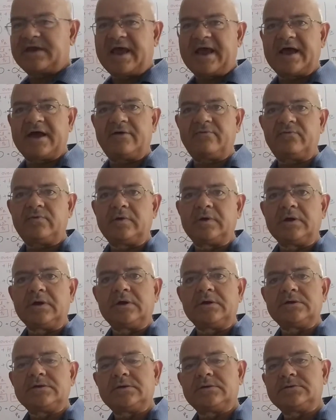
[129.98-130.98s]
have
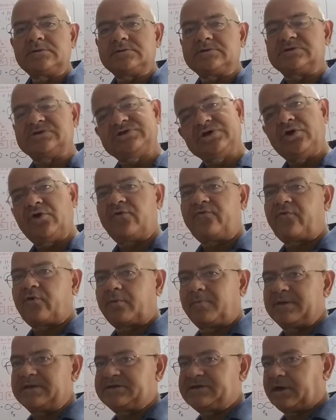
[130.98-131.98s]
0
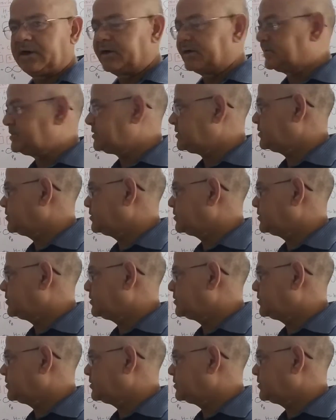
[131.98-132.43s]
formal charge.